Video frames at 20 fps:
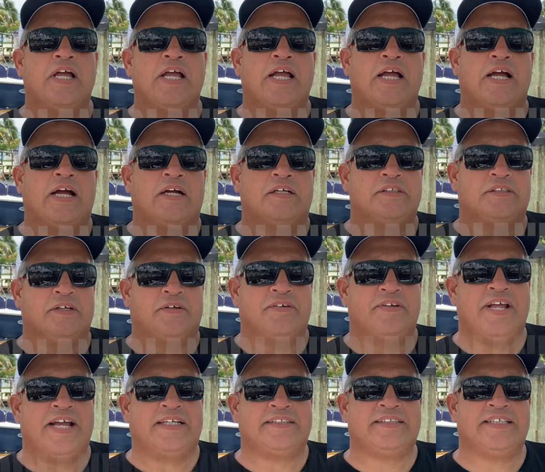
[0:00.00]
Until
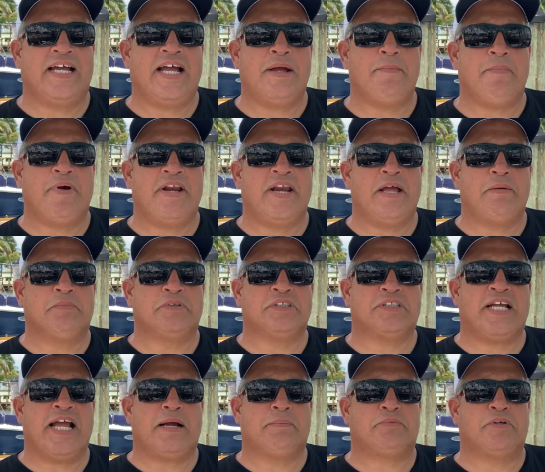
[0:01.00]
next time, my name is
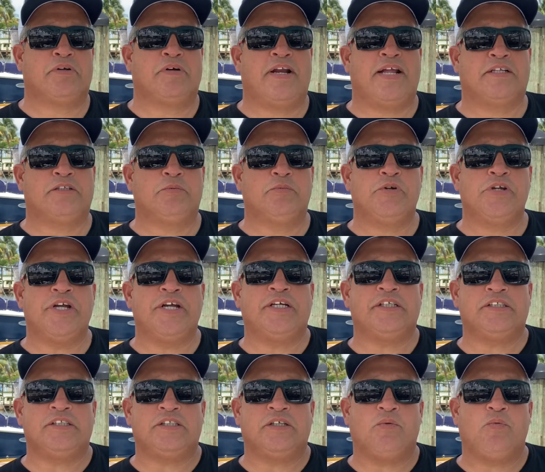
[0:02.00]
Captain Muniz
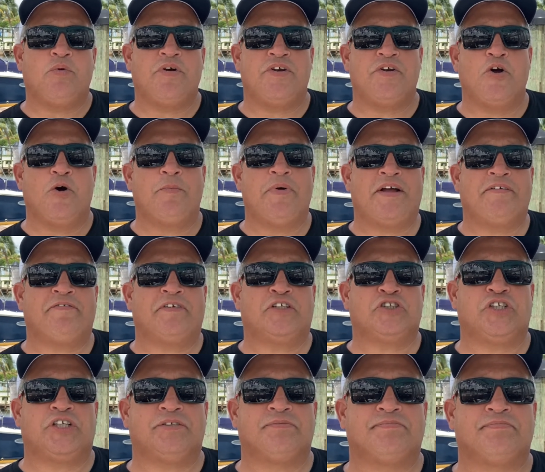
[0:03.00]
with Nomad
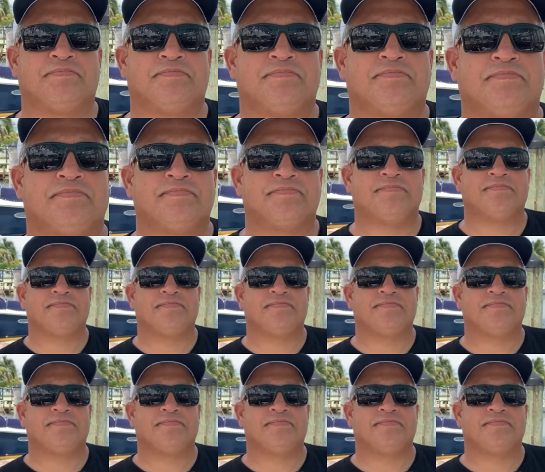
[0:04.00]
Fishing.